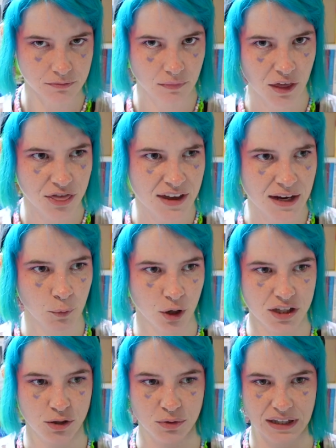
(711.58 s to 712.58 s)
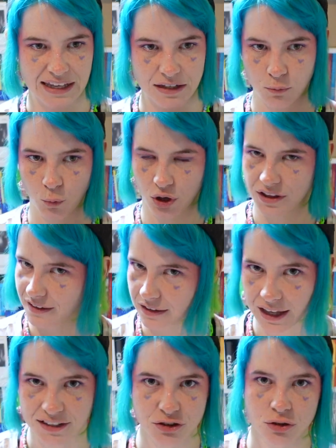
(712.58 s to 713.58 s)
thing where you like weren't in the
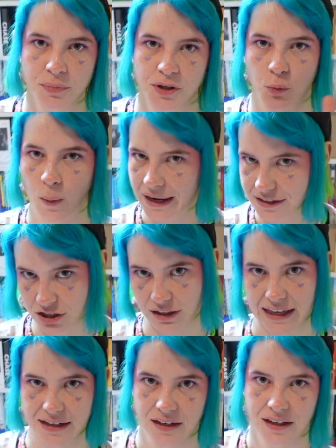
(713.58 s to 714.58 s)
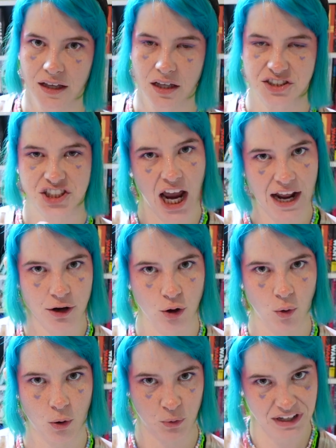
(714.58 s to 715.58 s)
classroom, but you went to like
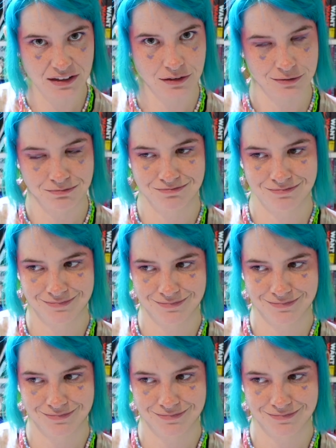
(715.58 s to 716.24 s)
shadow a real